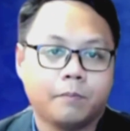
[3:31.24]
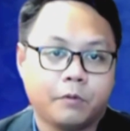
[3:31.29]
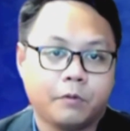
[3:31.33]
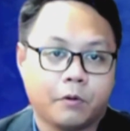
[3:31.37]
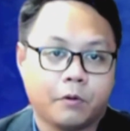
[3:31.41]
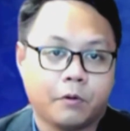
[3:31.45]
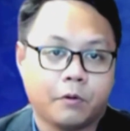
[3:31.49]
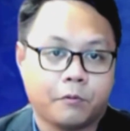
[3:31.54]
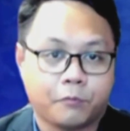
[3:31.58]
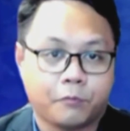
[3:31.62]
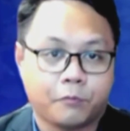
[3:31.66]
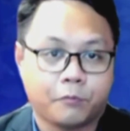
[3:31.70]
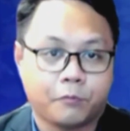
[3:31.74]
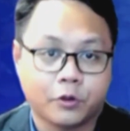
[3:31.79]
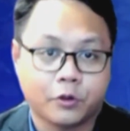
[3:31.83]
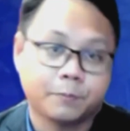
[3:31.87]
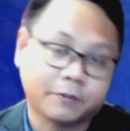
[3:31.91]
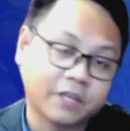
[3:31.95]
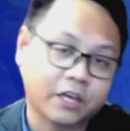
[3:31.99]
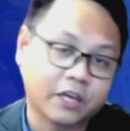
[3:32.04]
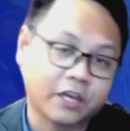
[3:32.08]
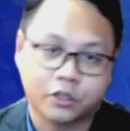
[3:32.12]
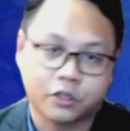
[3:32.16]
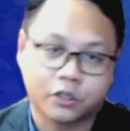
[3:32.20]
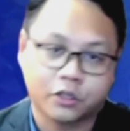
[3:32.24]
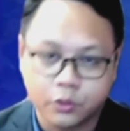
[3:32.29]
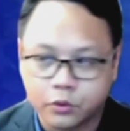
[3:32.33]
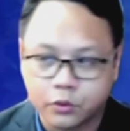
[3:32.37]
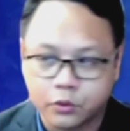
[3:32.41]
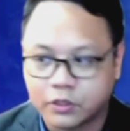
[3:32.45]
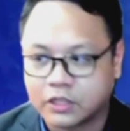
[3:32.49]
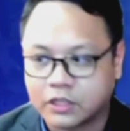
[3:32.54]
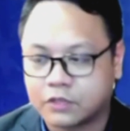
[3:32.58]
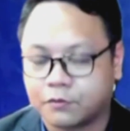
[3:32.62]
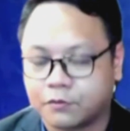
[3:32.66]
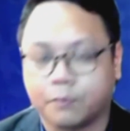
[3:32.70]
force protection
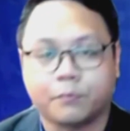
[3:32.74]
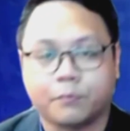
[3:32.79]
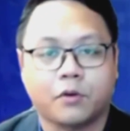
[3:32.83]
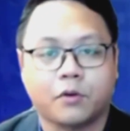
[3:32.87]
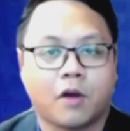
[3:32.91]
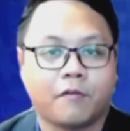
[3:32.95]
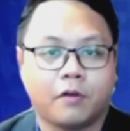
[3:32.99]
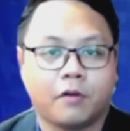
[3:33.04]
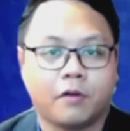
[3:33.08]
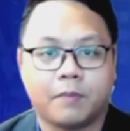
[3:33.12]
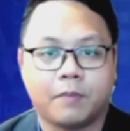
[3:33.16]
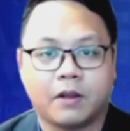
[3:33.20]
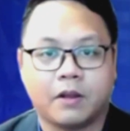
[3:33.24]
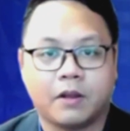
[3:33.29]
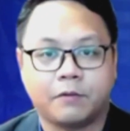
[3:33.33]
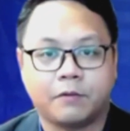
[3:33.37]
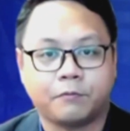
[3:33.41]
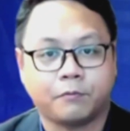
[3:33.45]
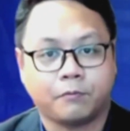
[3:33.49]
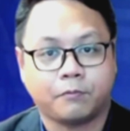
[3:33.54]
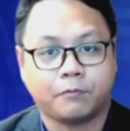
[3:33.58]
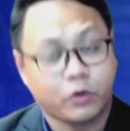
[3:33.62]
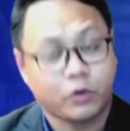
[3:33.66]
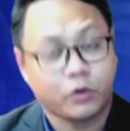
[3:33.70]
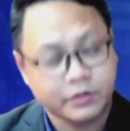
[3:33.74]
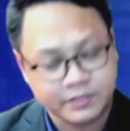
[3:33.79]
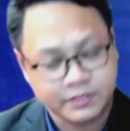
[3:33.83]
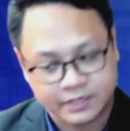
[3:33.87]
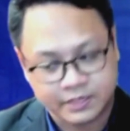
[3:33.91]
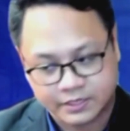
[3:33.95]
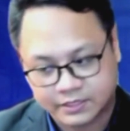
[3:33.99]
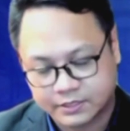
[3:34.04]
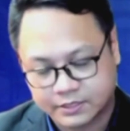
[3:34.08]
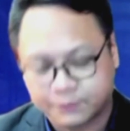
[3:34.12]
units from government forces,